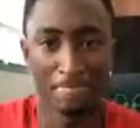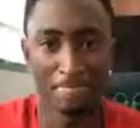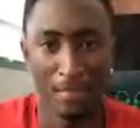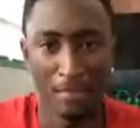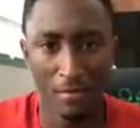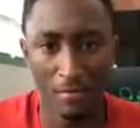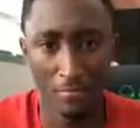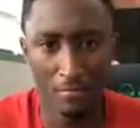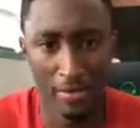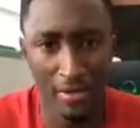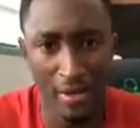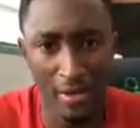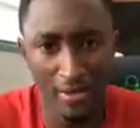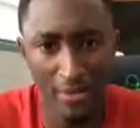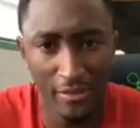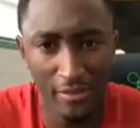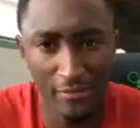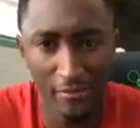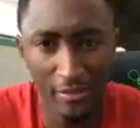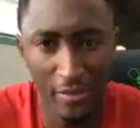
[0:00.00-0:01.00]
But yeah, that's
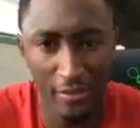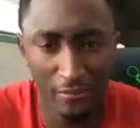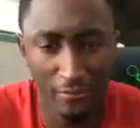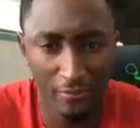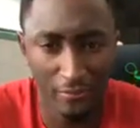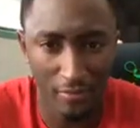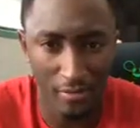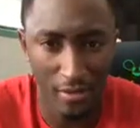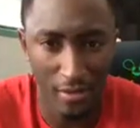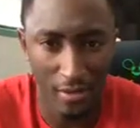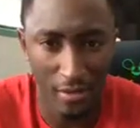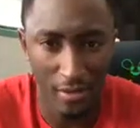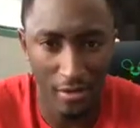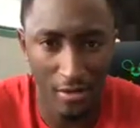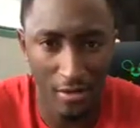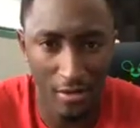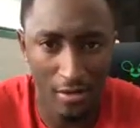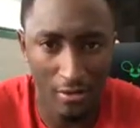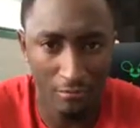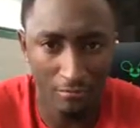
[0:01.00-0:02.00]
it.
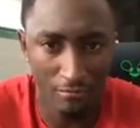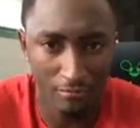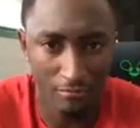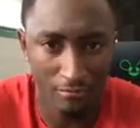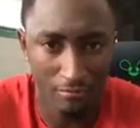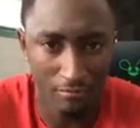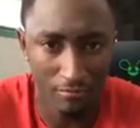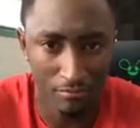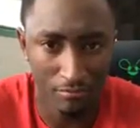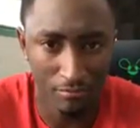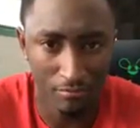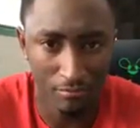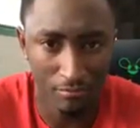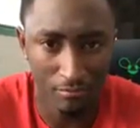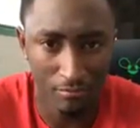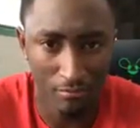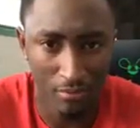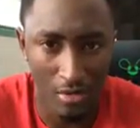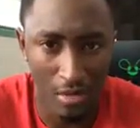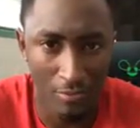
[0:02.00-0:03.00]

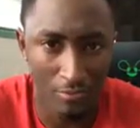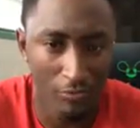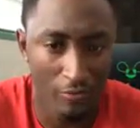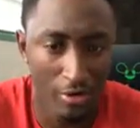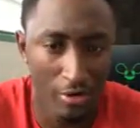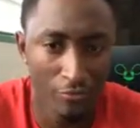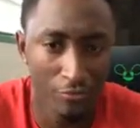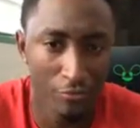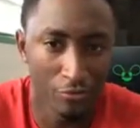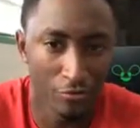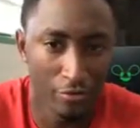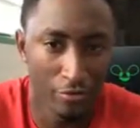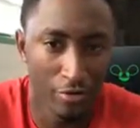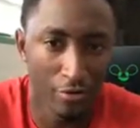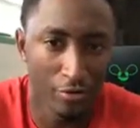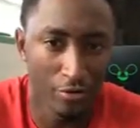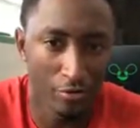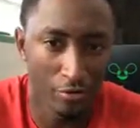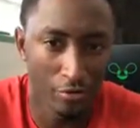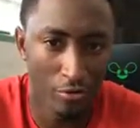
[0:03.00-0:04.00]
I'm sorry for triggering your
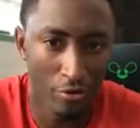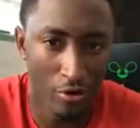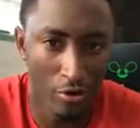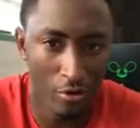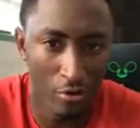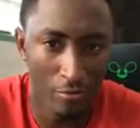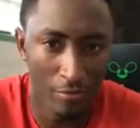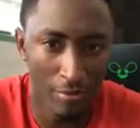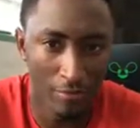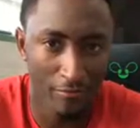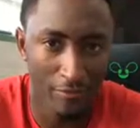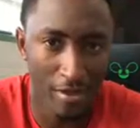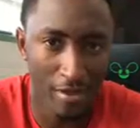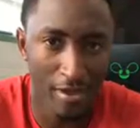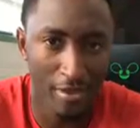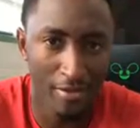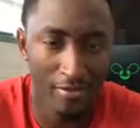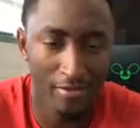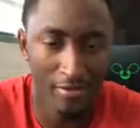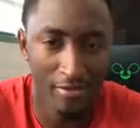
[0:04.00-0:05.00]
Google Home. If I
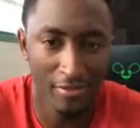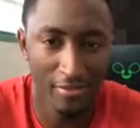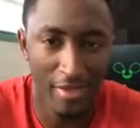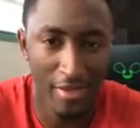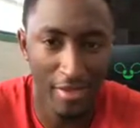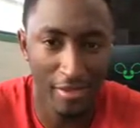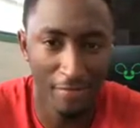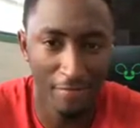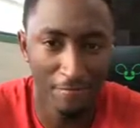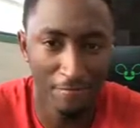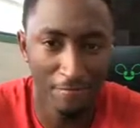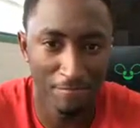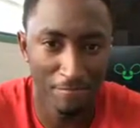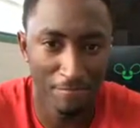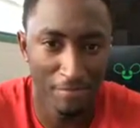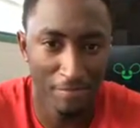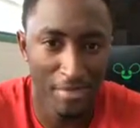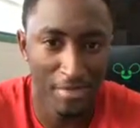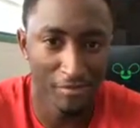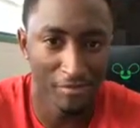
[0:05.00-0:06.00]
did that,
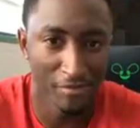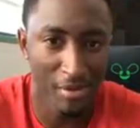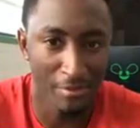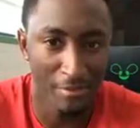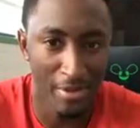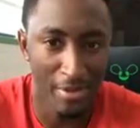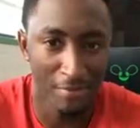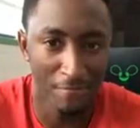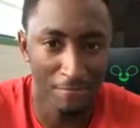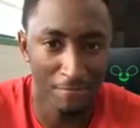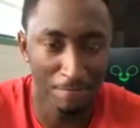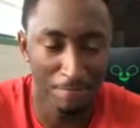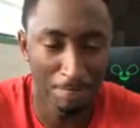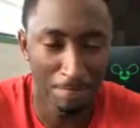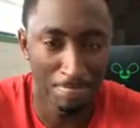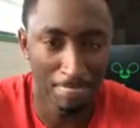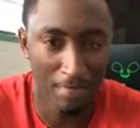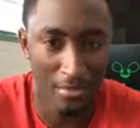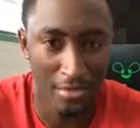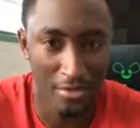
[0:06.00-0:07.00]
that's my bad.
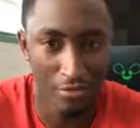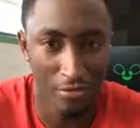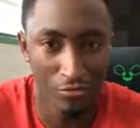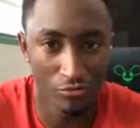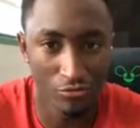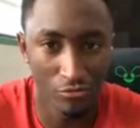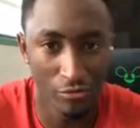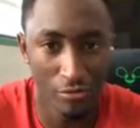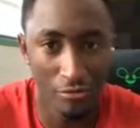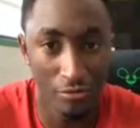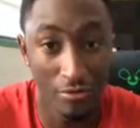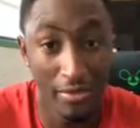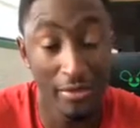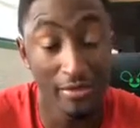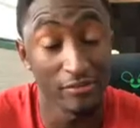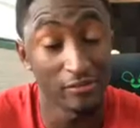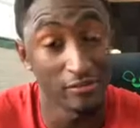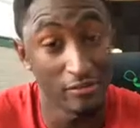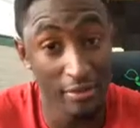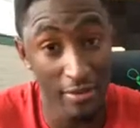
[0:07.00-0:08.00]
Can it control your lights?
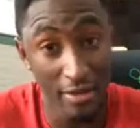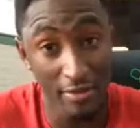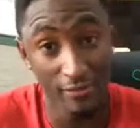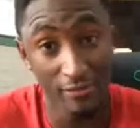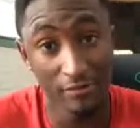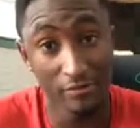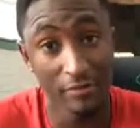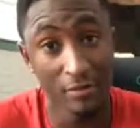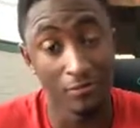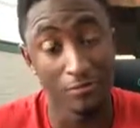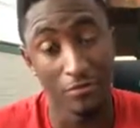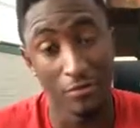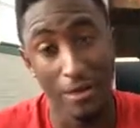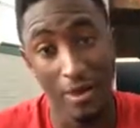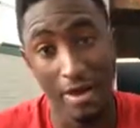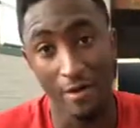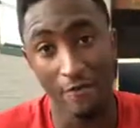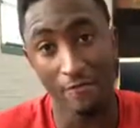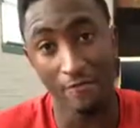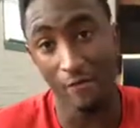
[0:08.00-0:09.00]
Yes. If you have
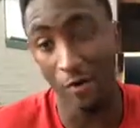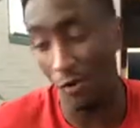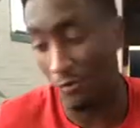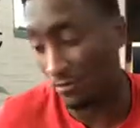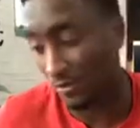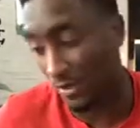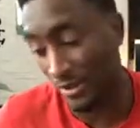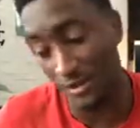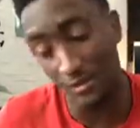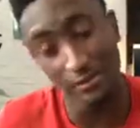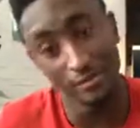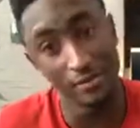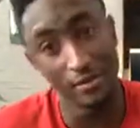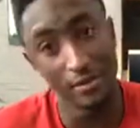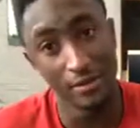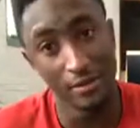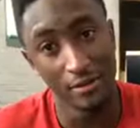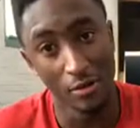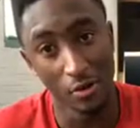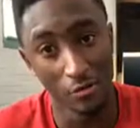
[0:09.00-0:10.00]
HomeKit
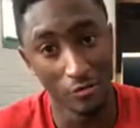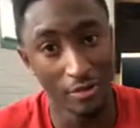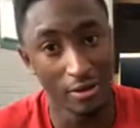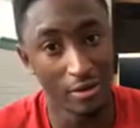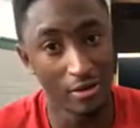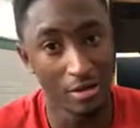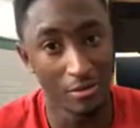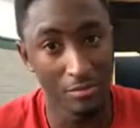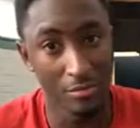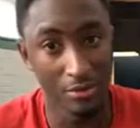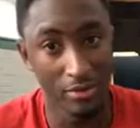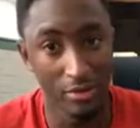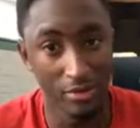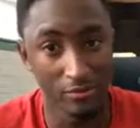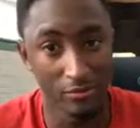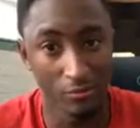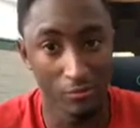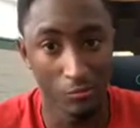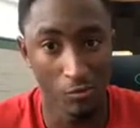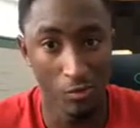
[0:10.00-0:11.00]
enabled lights
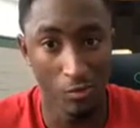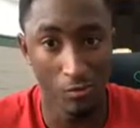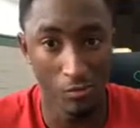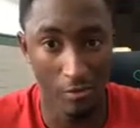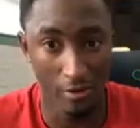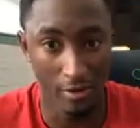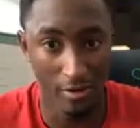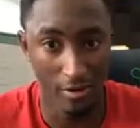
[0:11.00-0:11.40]
will work.